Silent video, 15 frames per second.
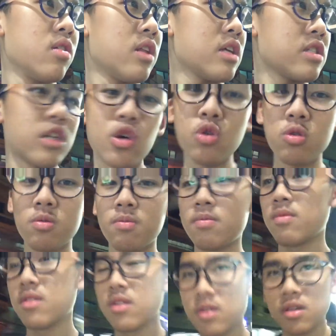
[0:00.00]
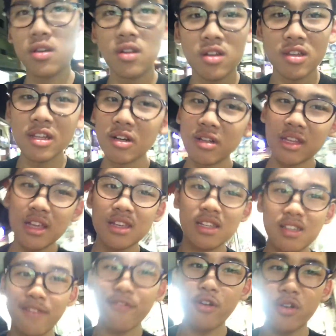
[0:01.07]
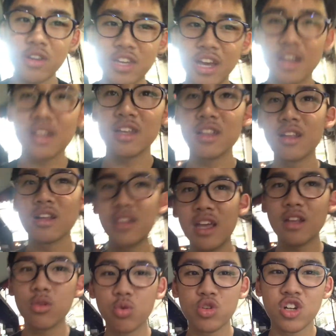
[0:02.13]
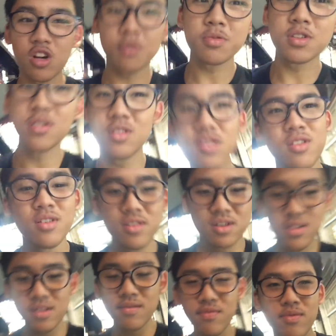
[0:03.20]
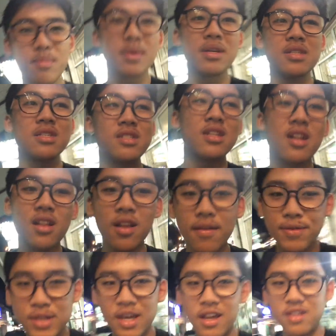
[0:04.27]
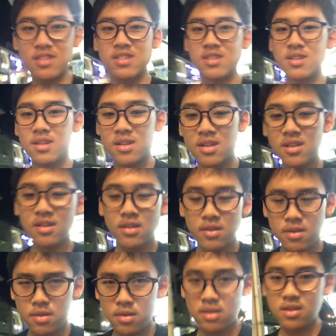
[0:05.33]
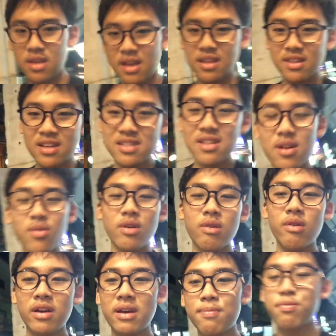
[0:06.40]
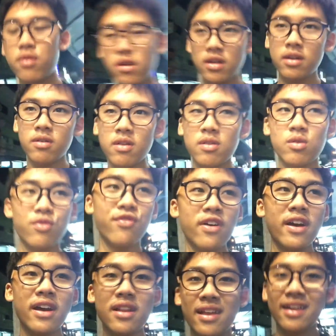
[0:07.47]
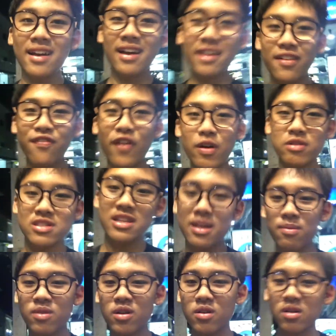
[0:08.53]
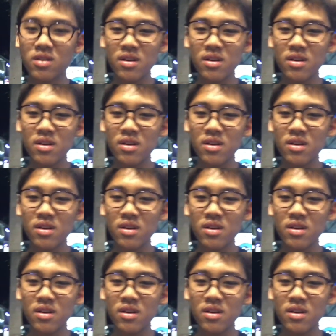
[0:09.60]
That's cute. No, there's just a furry cat in the tattoo shop, so my sister loves cats. And just now we were keep prowling around to find, and I keep fell asleep, you know.